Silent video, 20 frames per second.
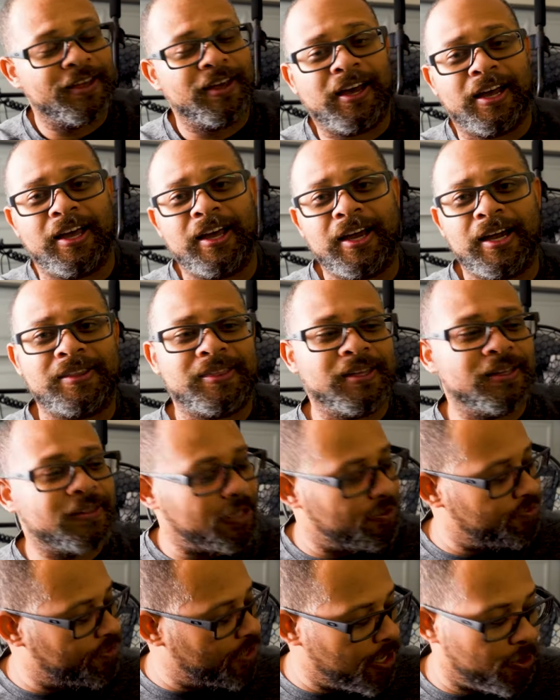I think
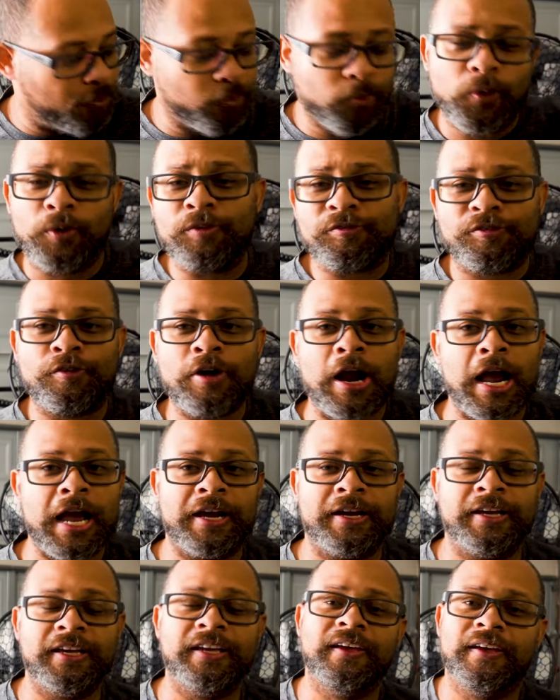they've got more
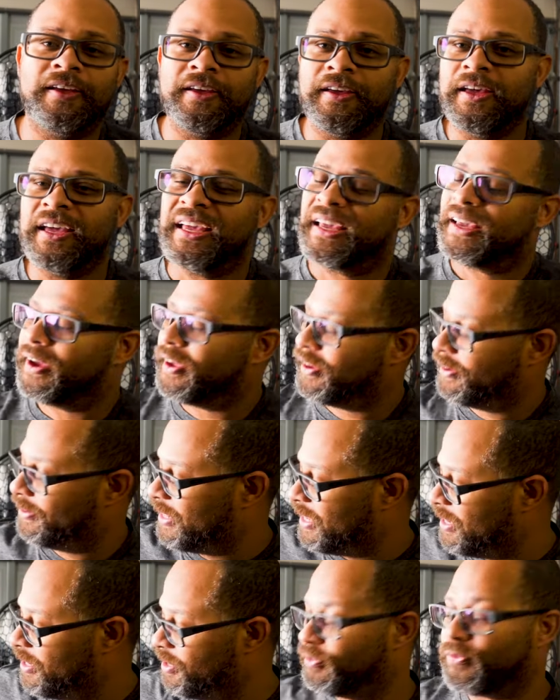variety
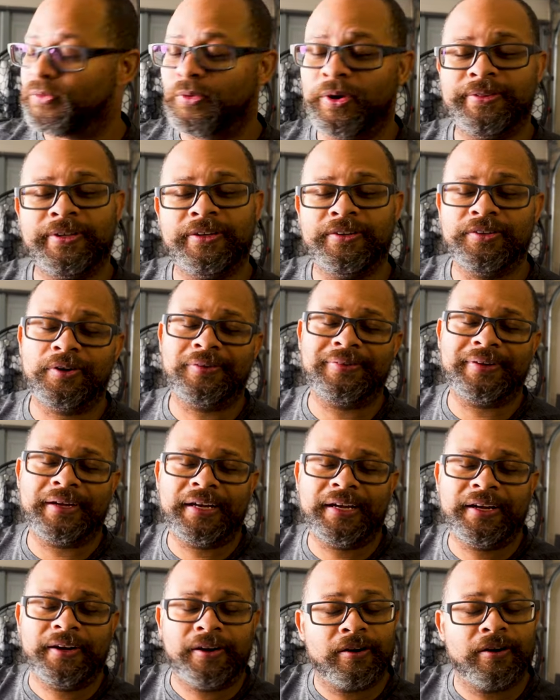than what they do over
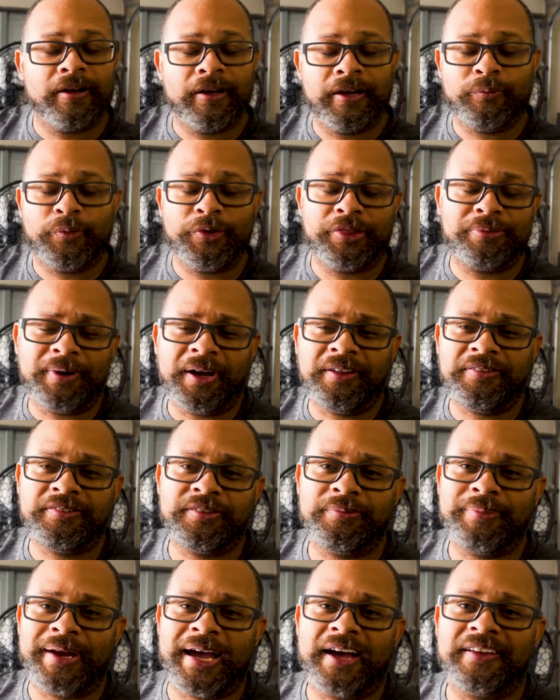here with
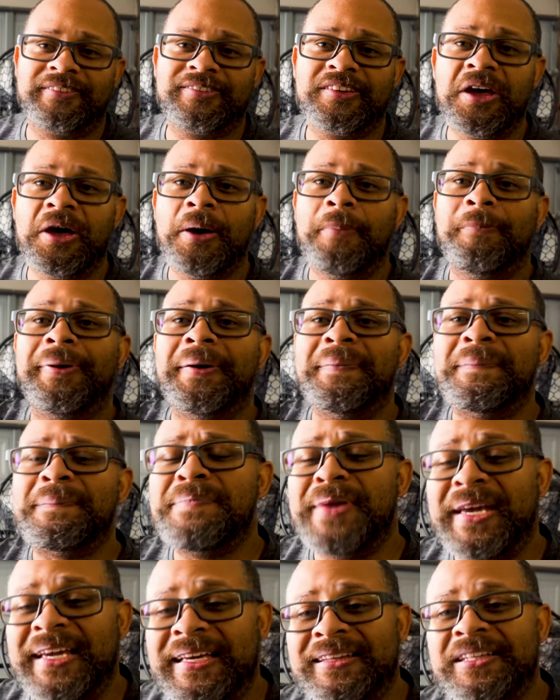Monster Bass, but
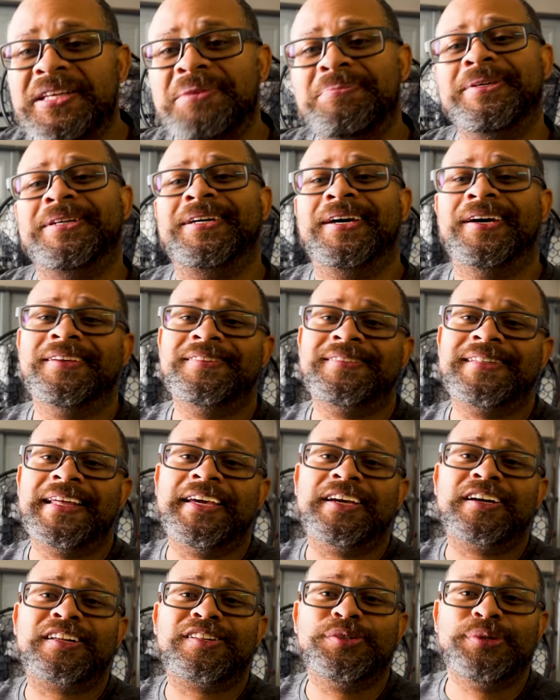mainly because
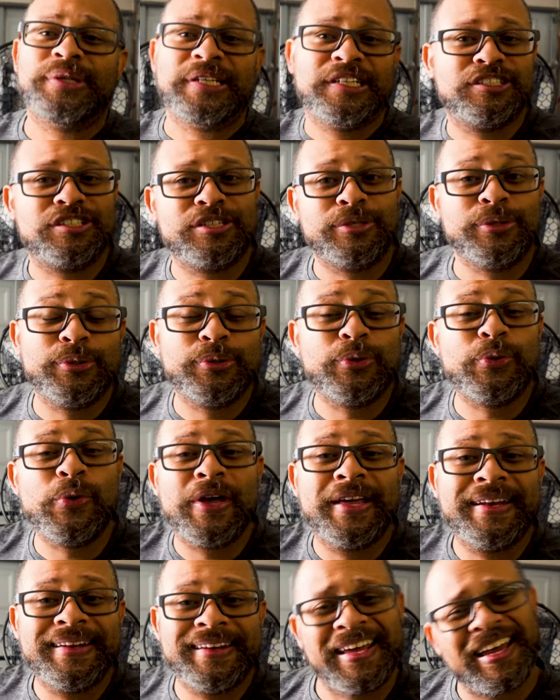they included
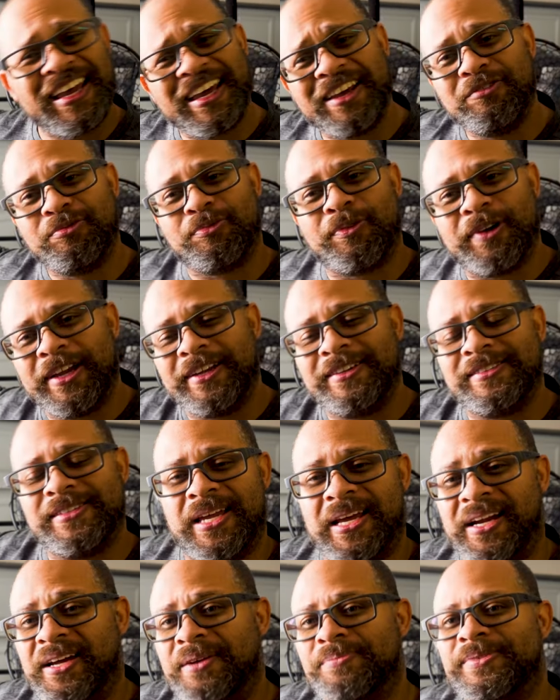two Ned rig
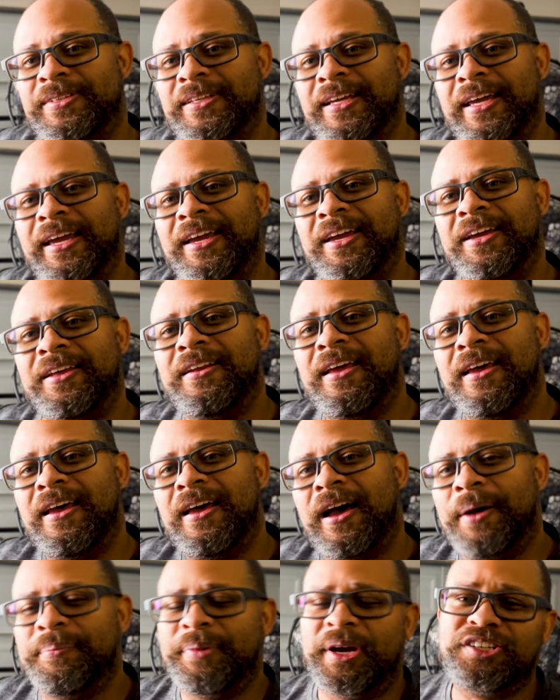setups, and
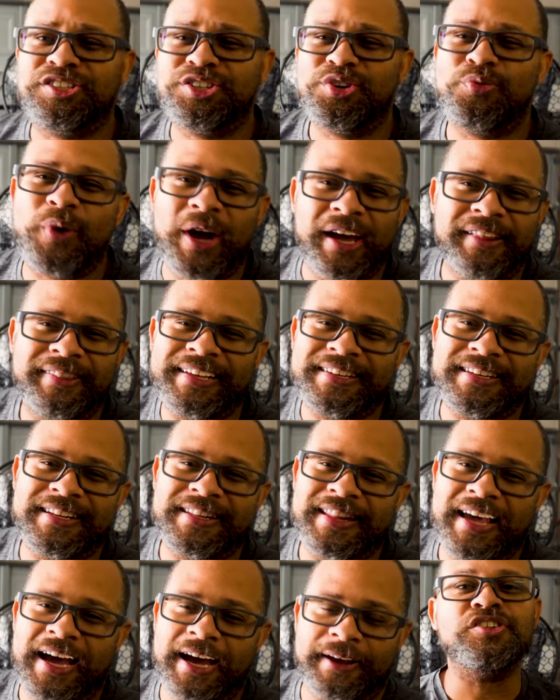I'm not sure why they
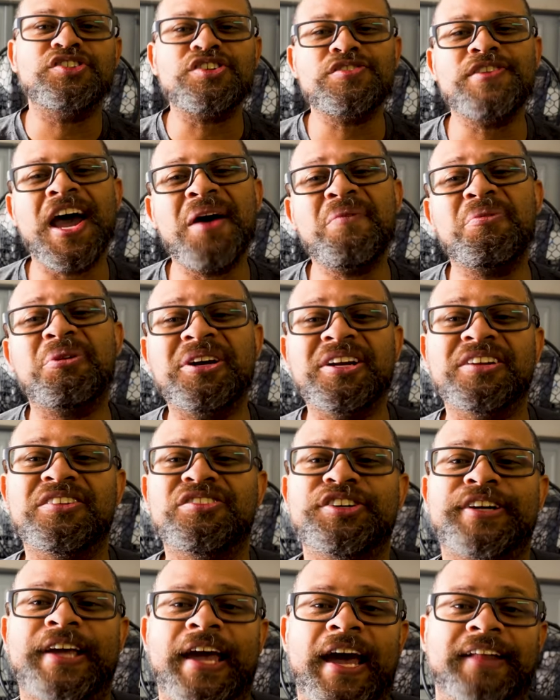did that. So now we're gonna
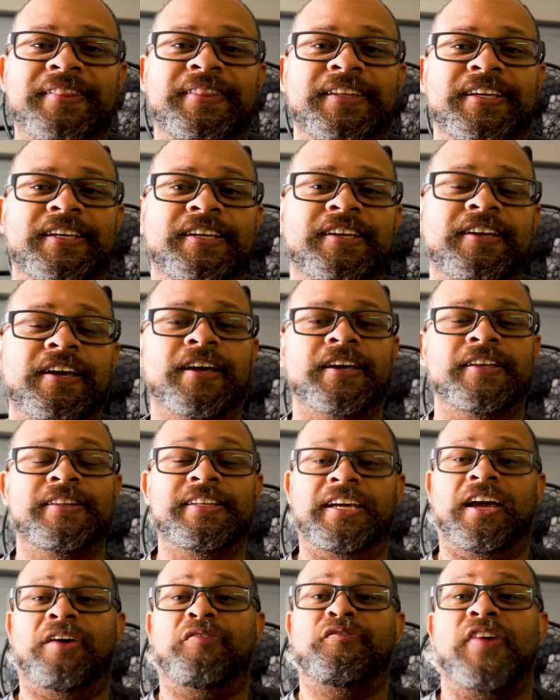look at the
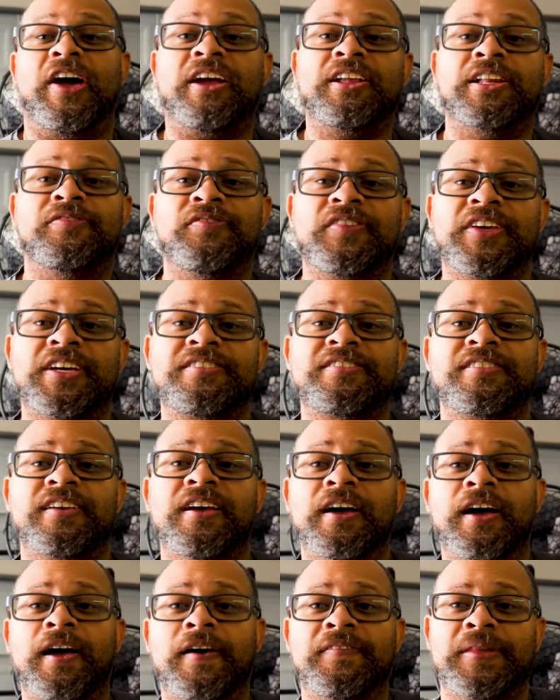effectiveness
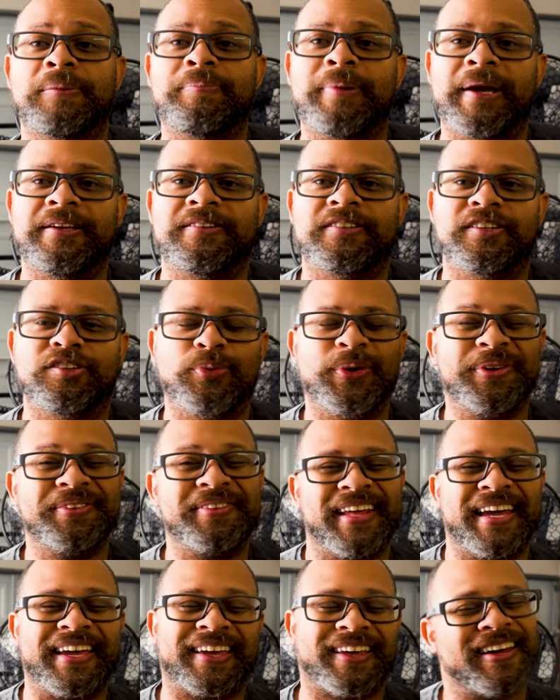of the baits, as well as
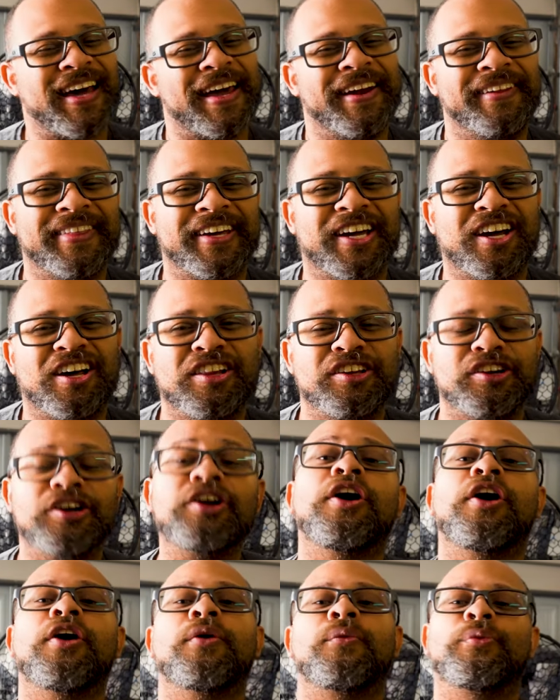like kind of the
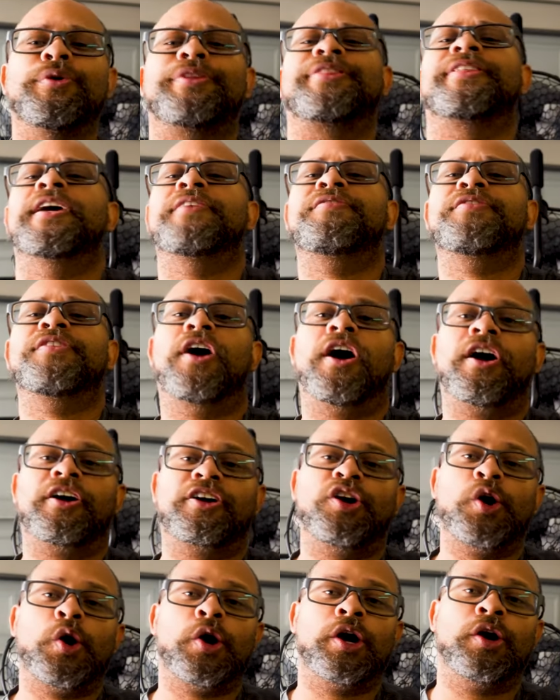color, with given our
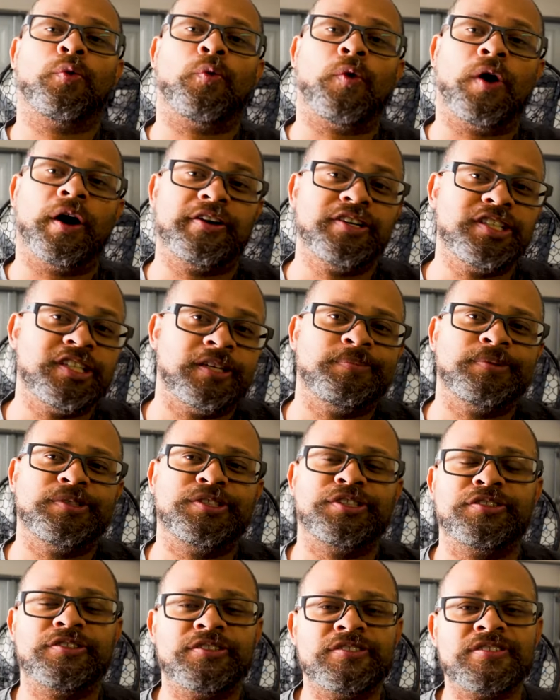current water
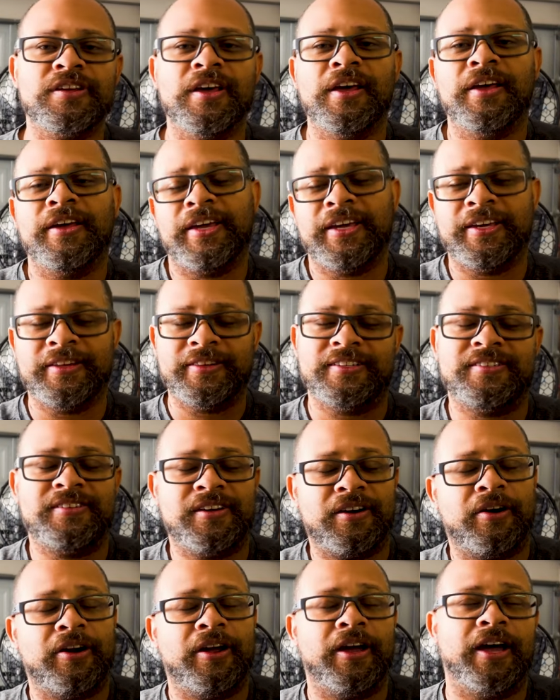temperatures in this
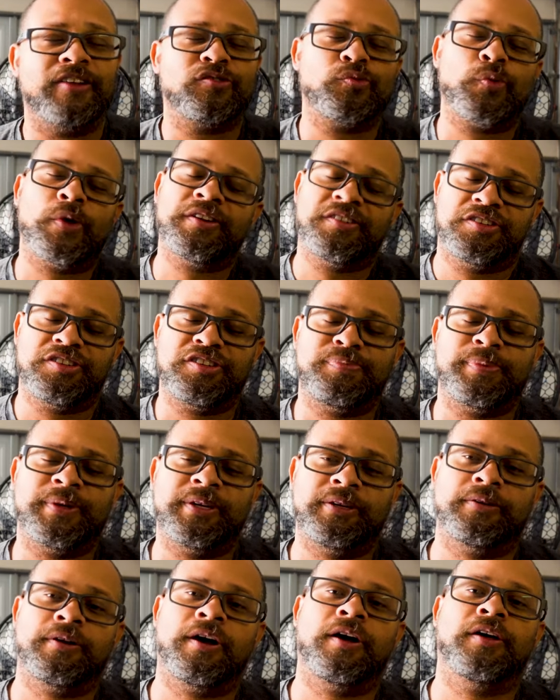area, as well as just
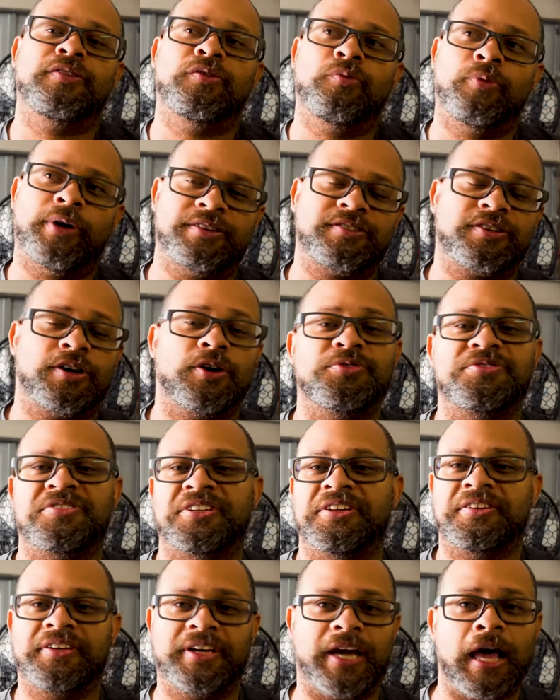being on the West Coast
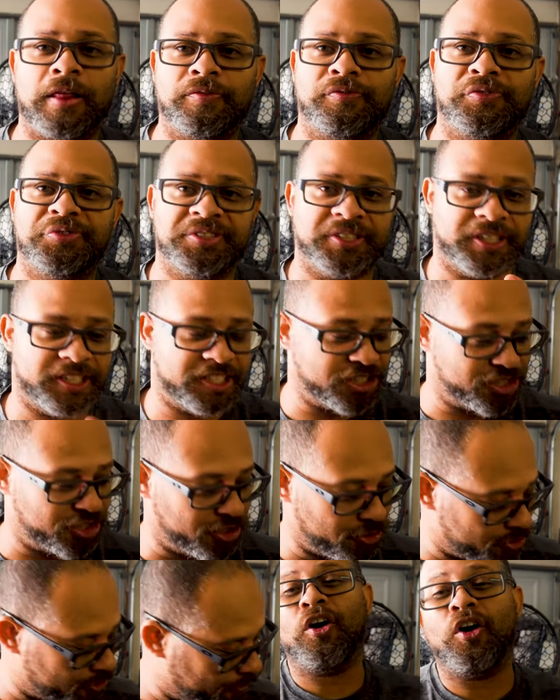and in California in
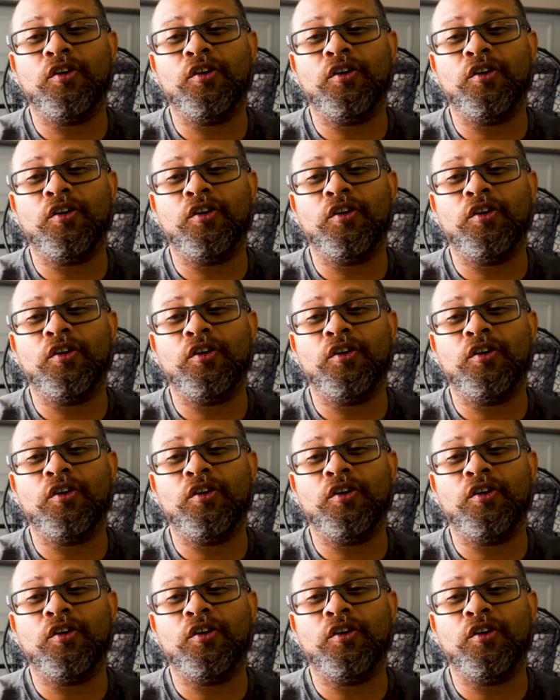general.